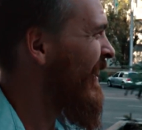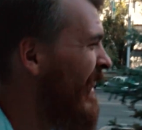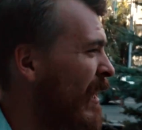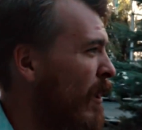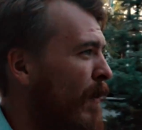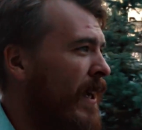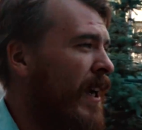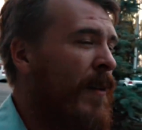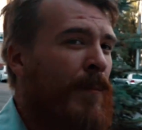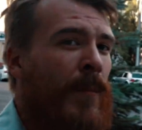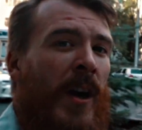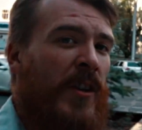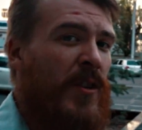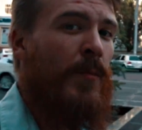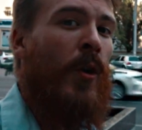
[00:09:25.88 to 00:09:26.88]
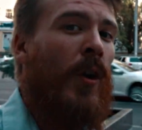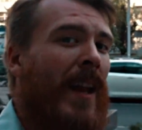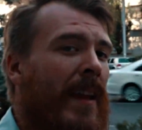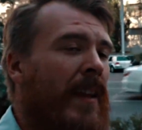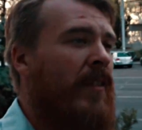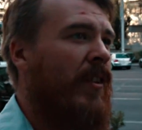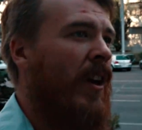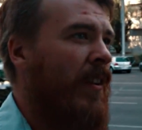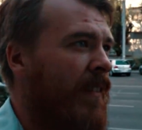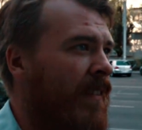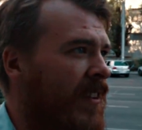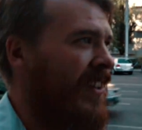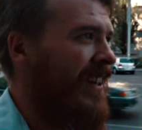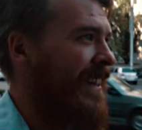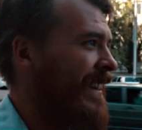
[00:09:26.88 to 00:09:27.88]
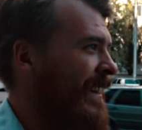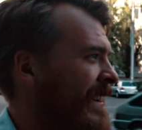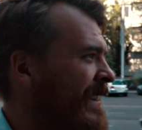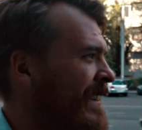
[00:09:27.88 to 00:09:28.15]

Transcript: it'll become much more like the south of the city.